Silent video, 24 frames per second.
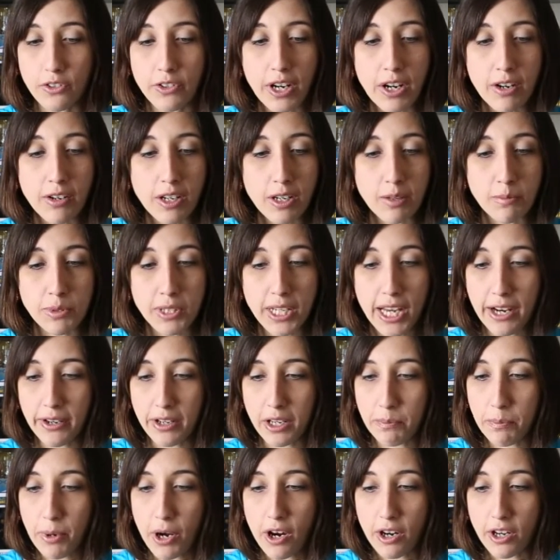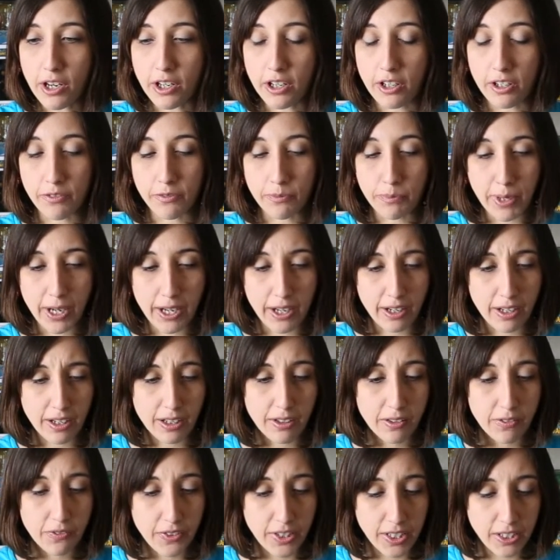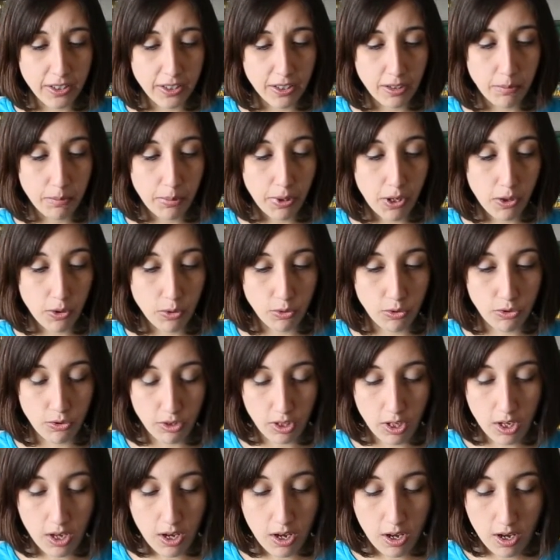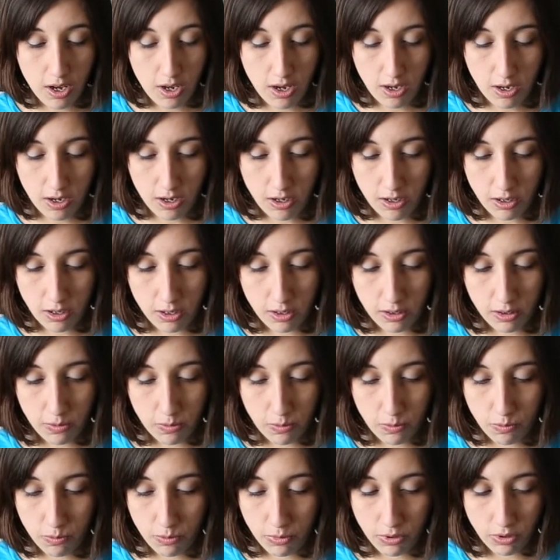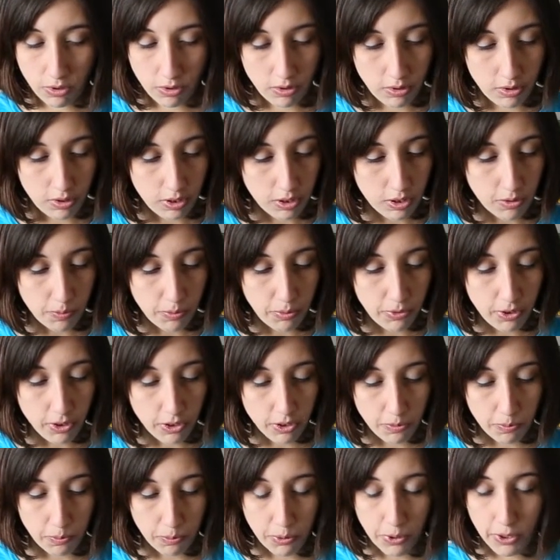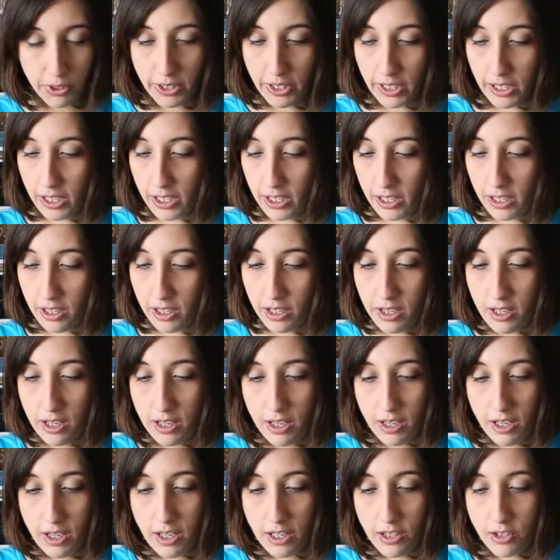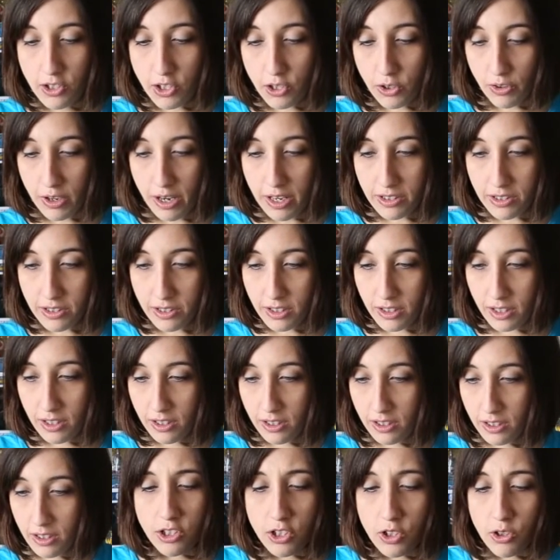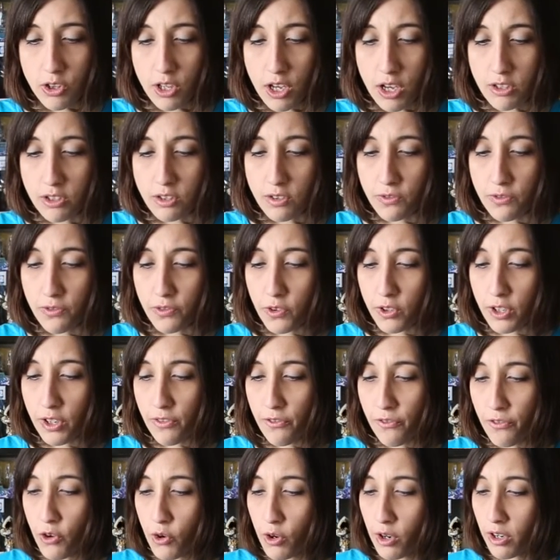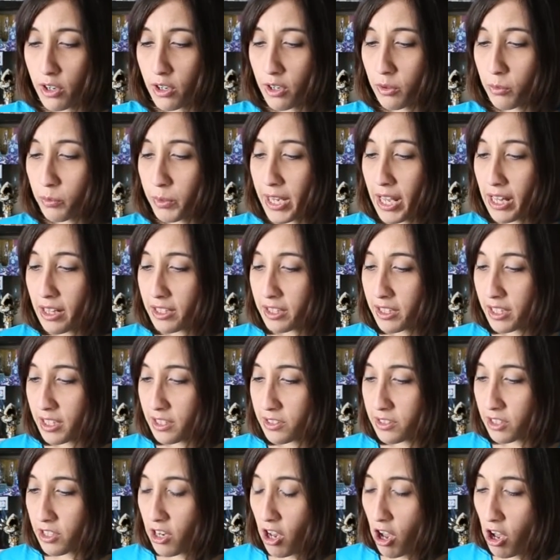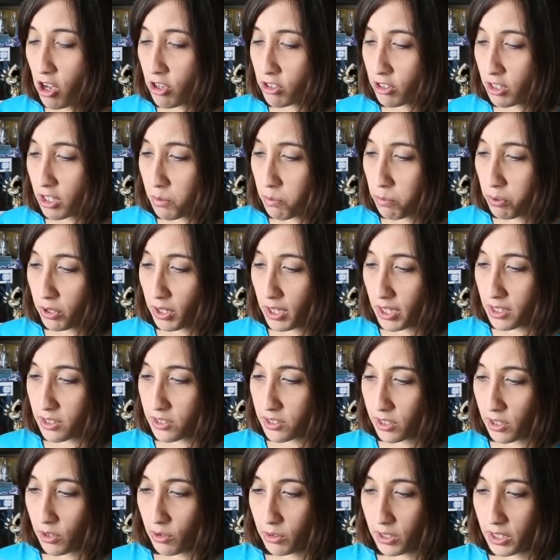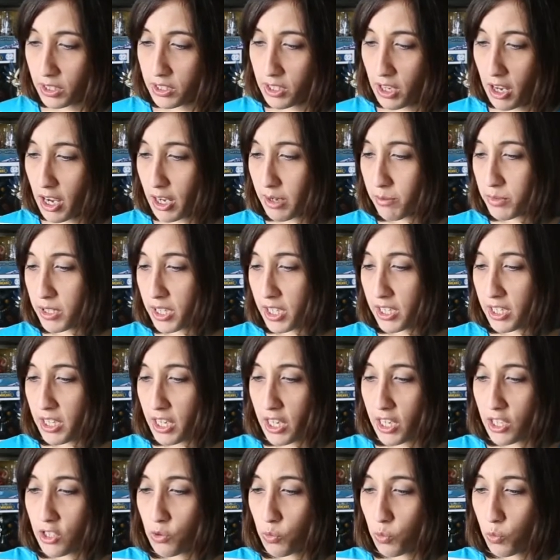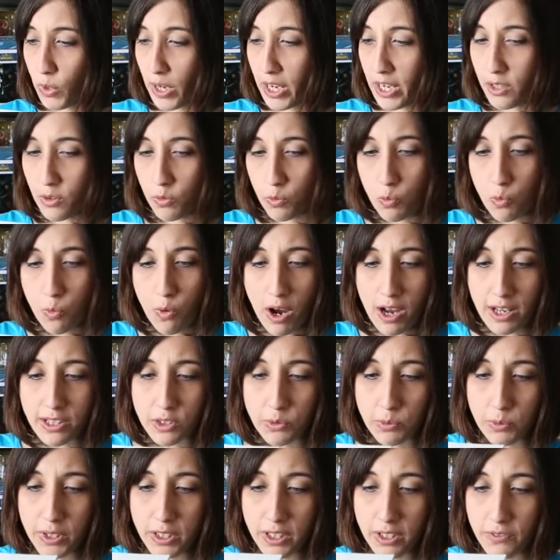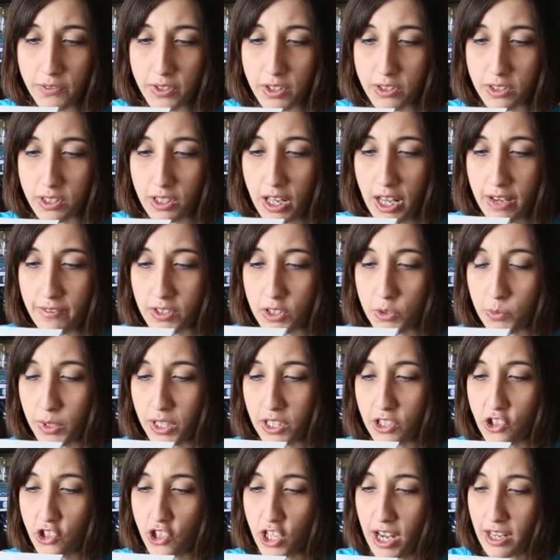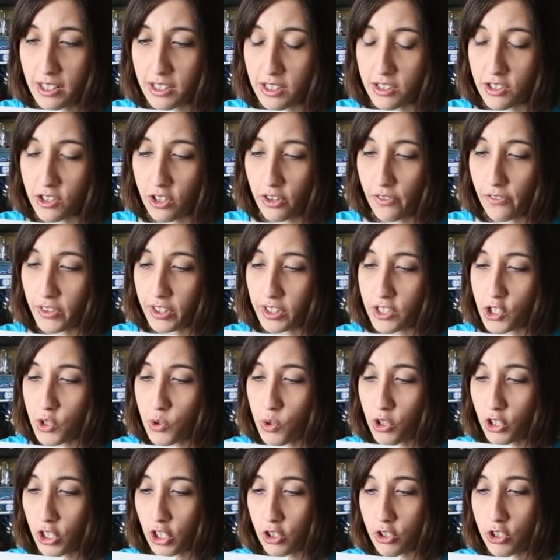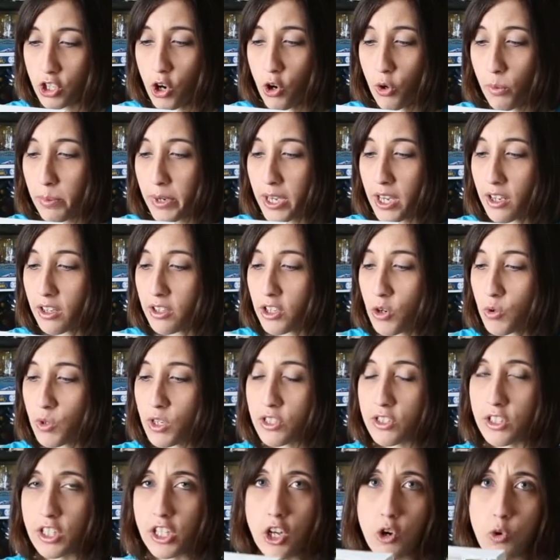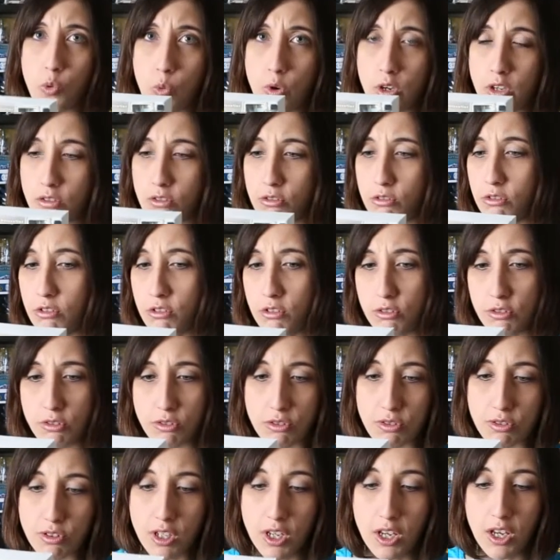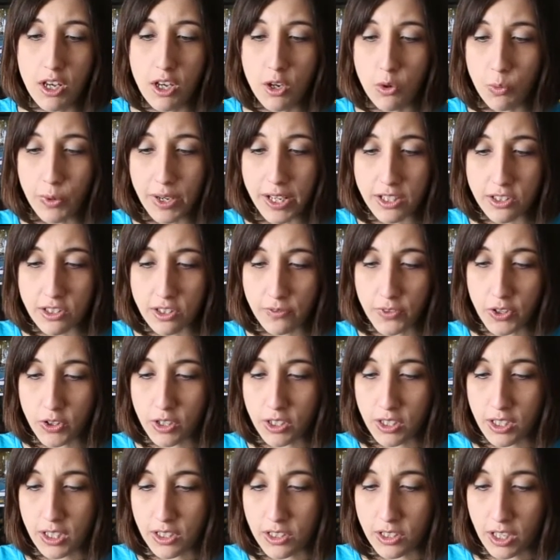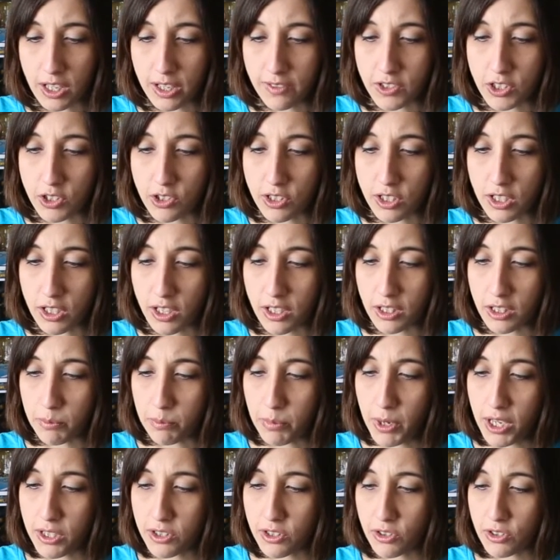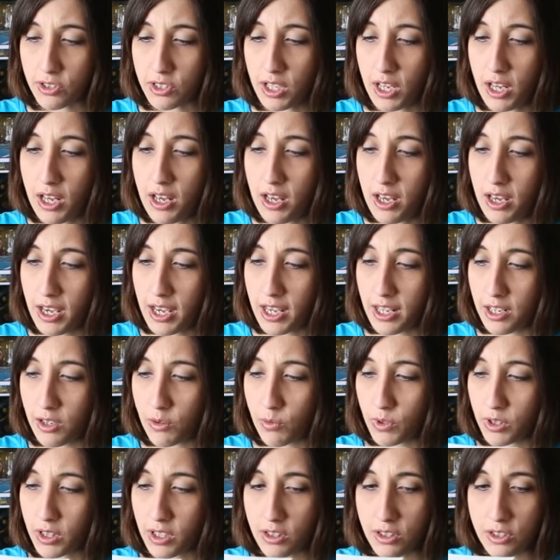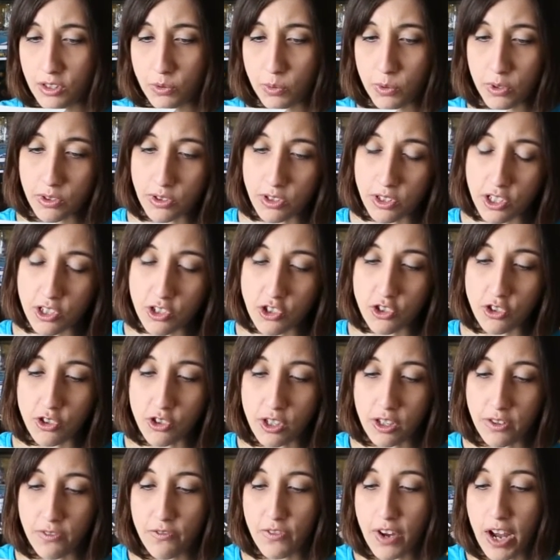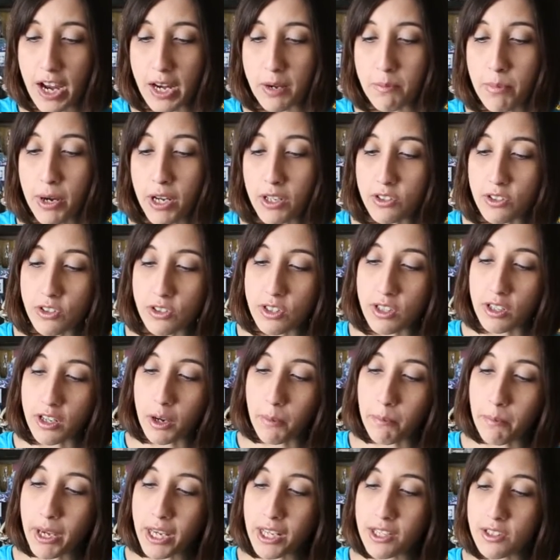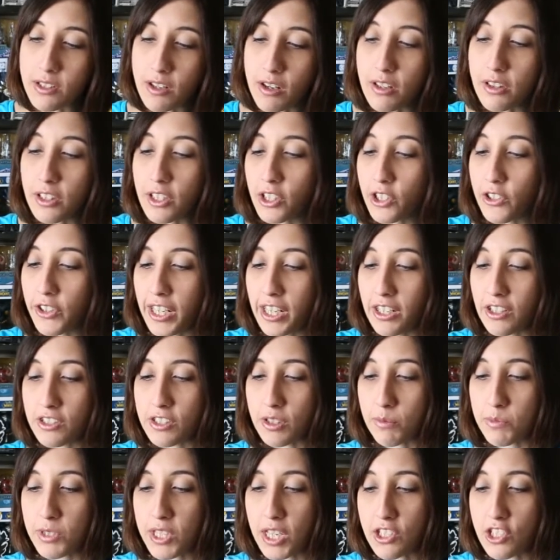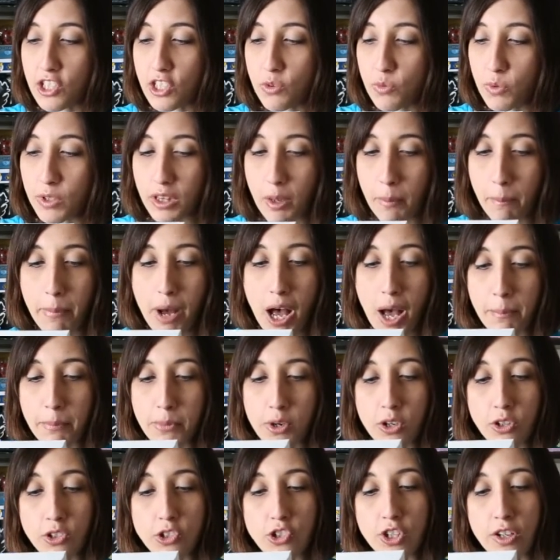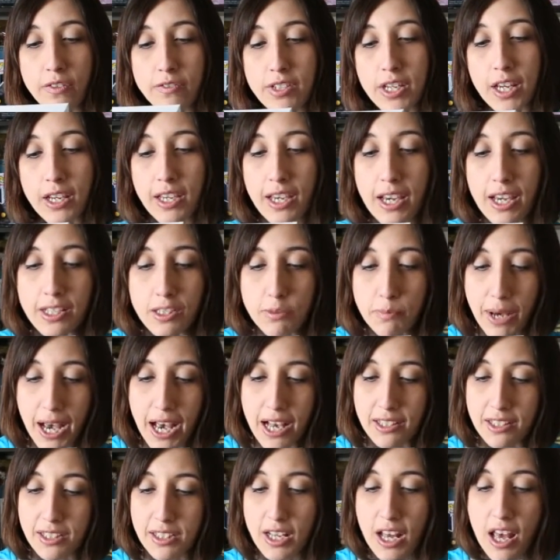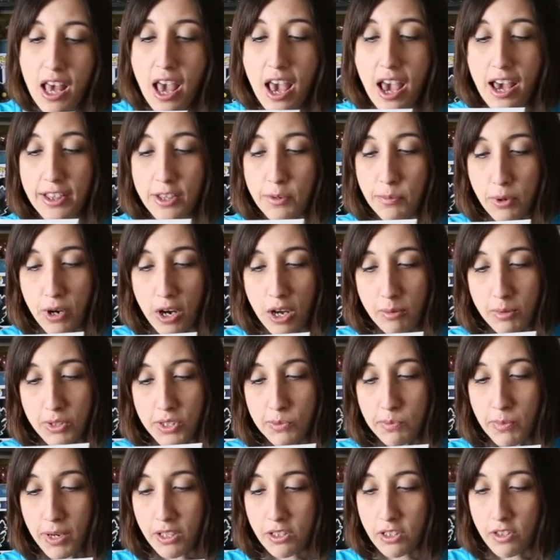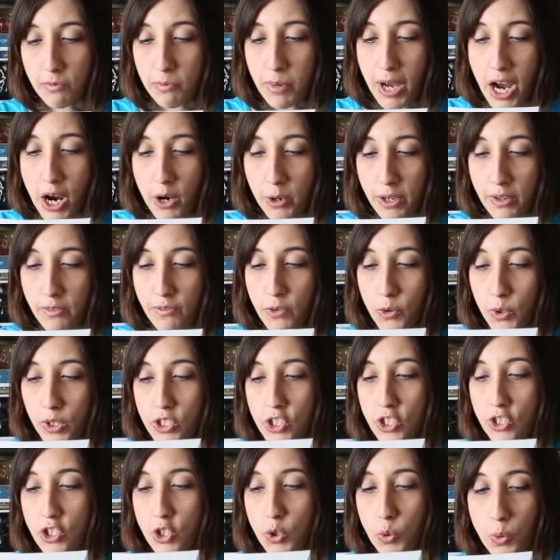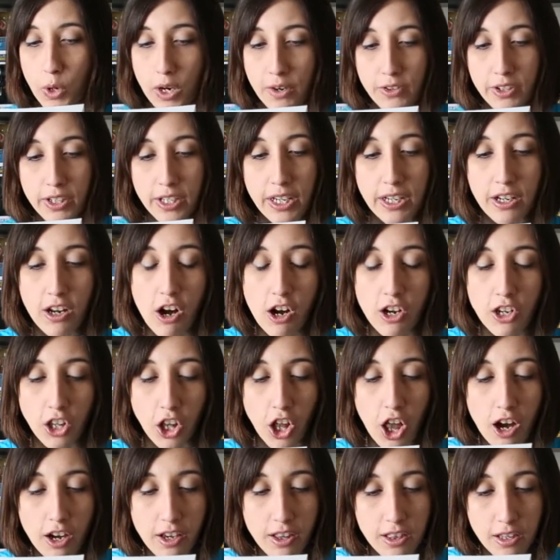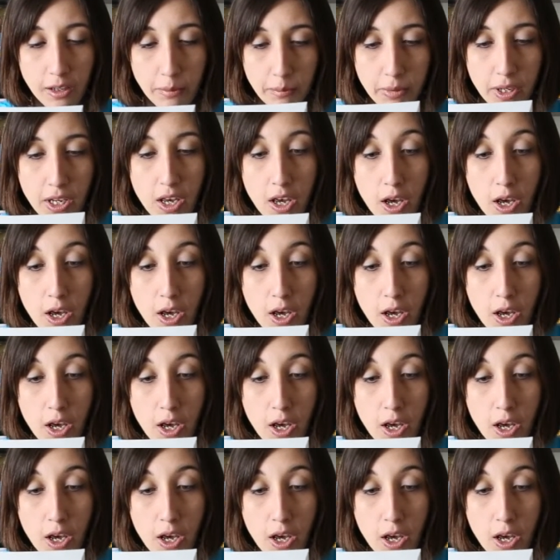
Crown Ups, Harry Potter by Huffington Post. Um, so this looks pretty interesting. 2044, reality is an ugly place. The only time teenage Wade Watts really feels alive is when he's jacked into the virtual utopia known as the Oasis. Wade's devoted his life to studying the puzzles Hidden within this digital confined puzzles that are based on their creator's obsession with the pop culture of decades past and the promise massive power and fortune to whoever can unlock them.